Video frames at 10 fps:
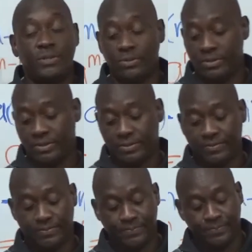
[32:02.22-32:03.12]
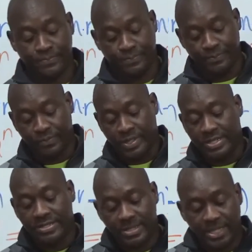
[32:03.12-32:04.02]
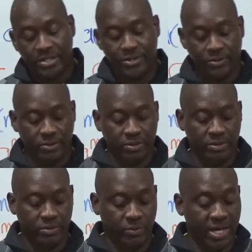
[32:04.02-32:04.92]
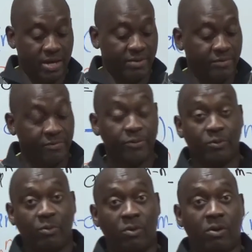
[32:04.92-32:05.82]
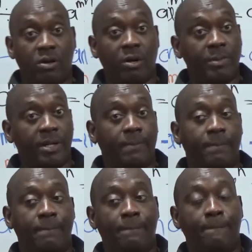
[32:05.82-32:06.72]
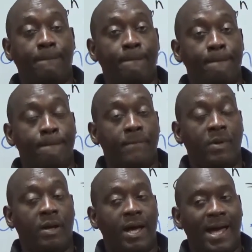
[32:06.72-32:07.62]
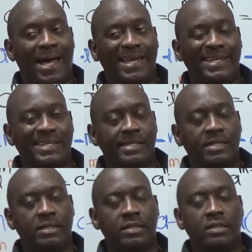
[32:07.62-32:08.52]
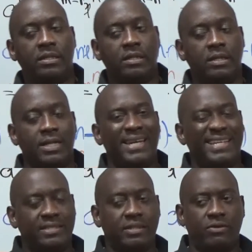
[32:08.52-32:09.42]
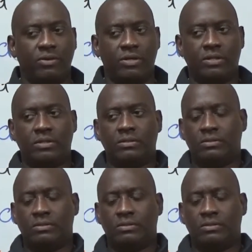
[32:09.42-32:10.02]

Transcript: to use. Stay tuned, we have a few more coming up. And later on,